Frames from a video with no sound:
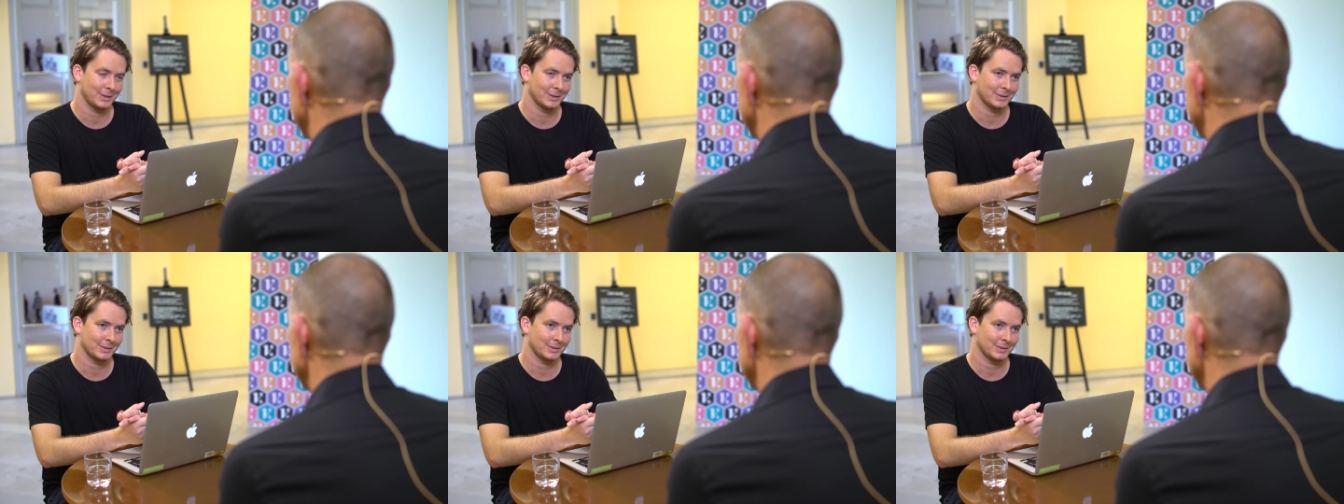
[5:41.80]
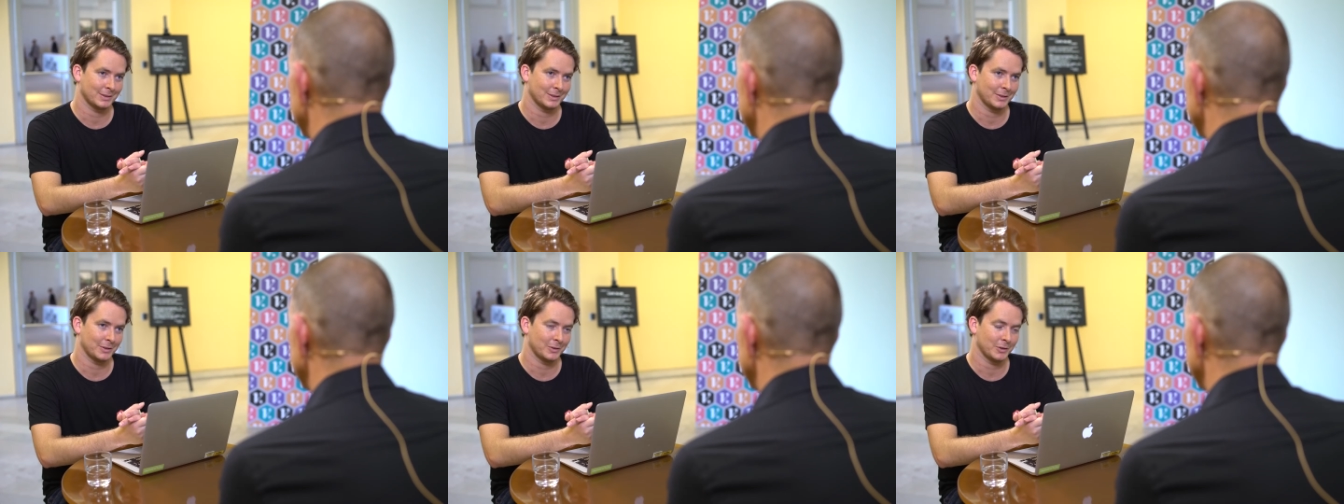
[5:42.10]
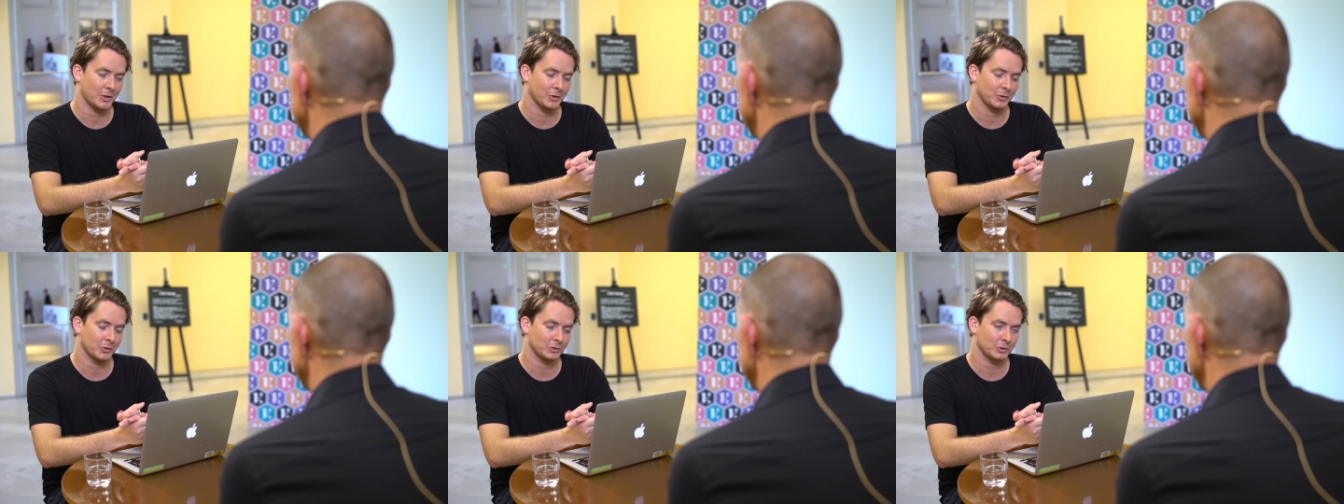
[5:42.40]
Is uh,
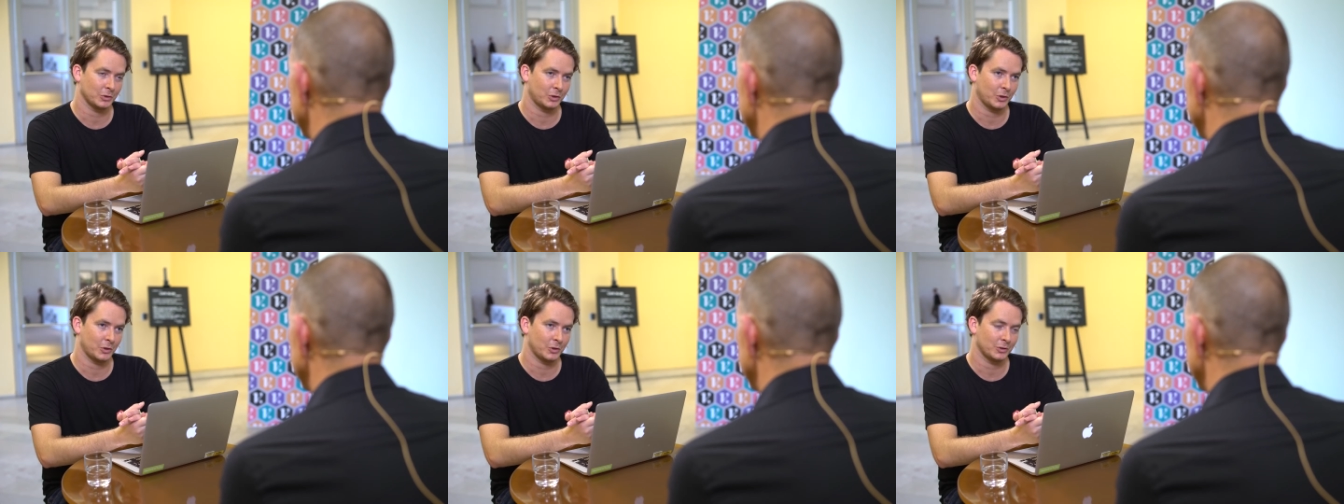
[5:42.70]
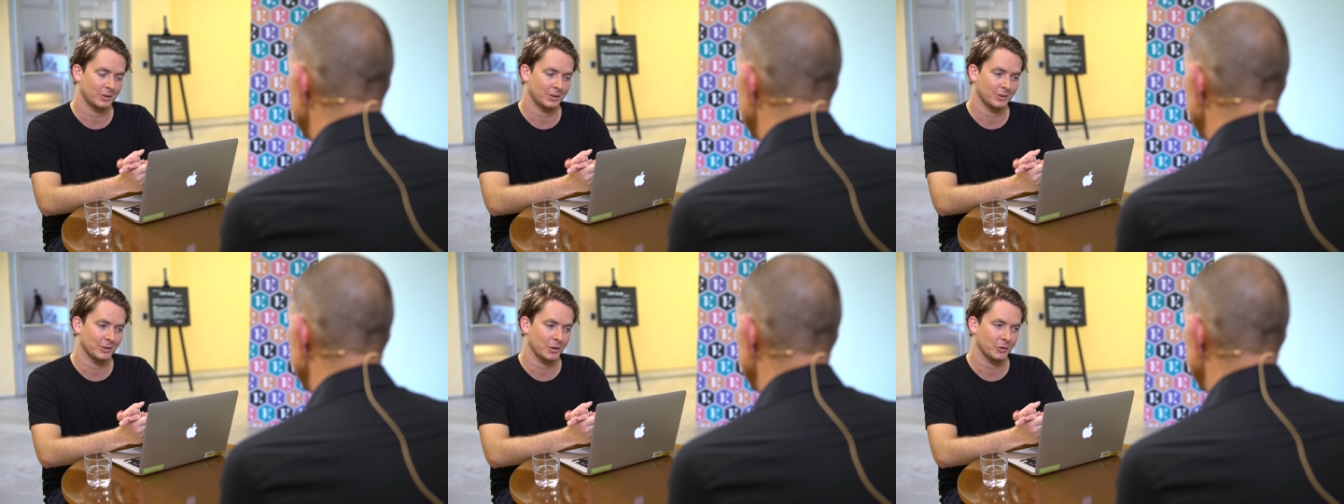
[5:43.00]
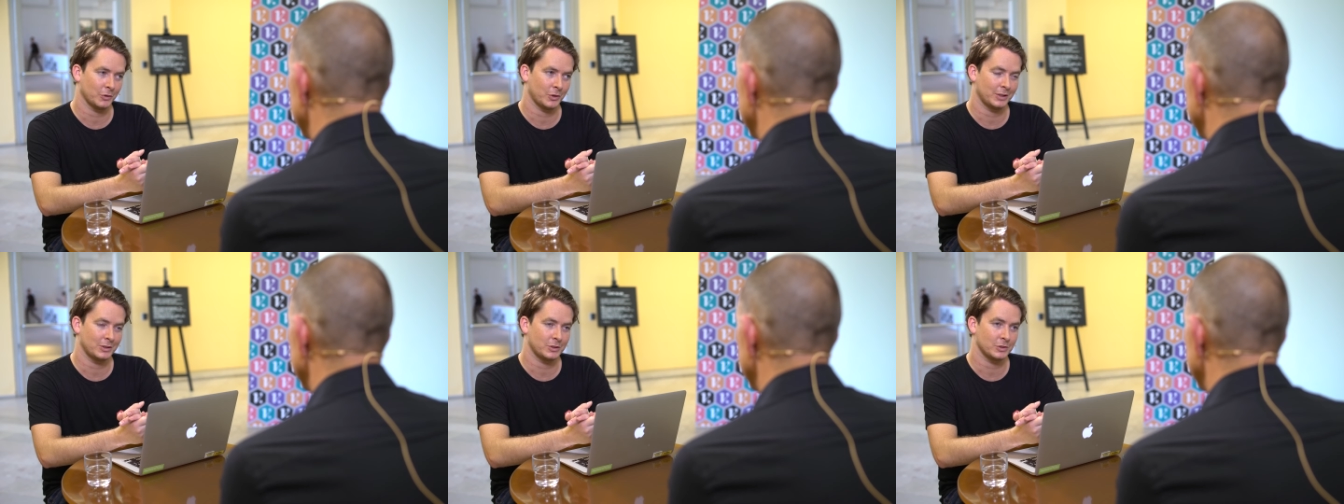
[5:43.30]
nano security and
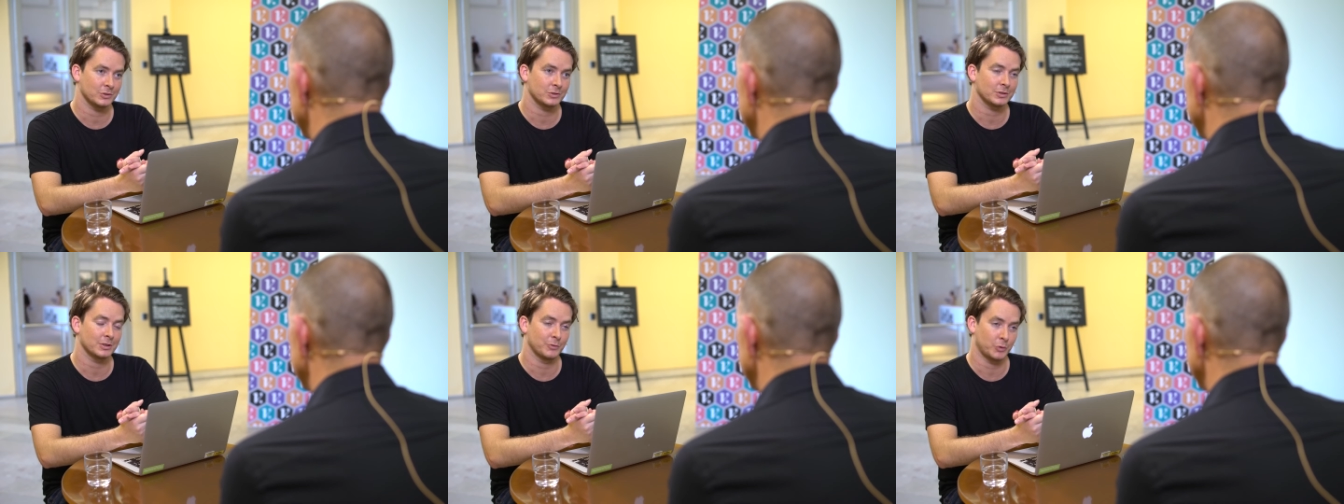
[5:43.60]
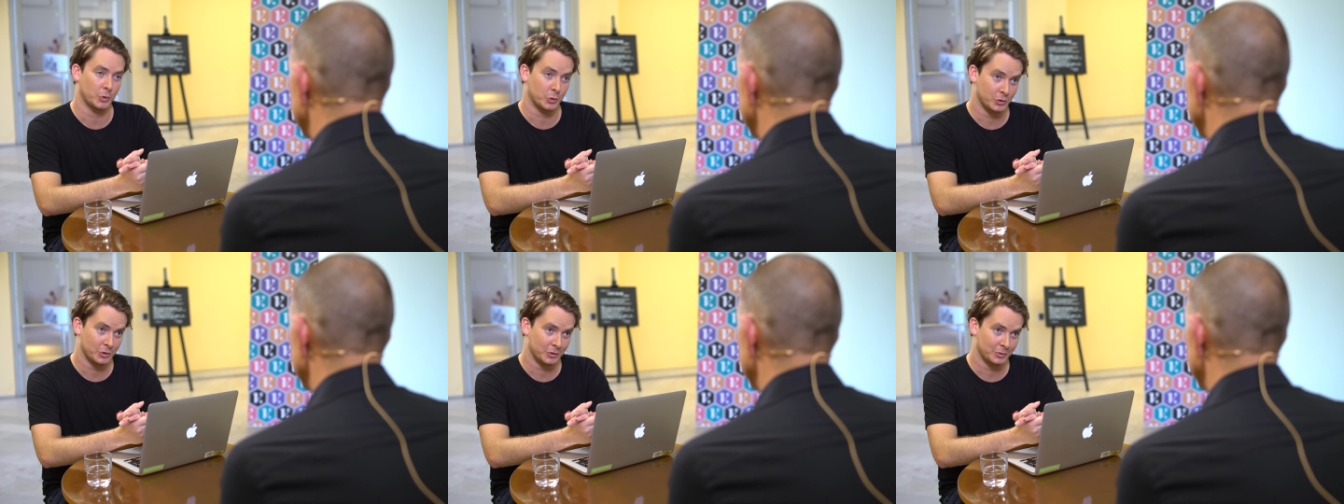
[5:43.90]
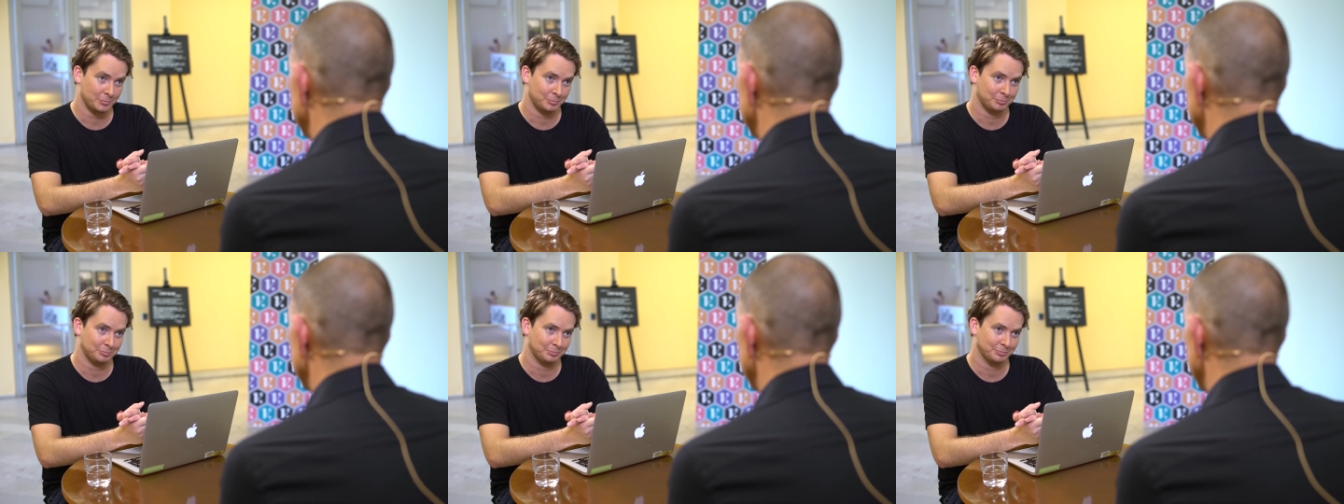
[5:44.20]
nano agents the future?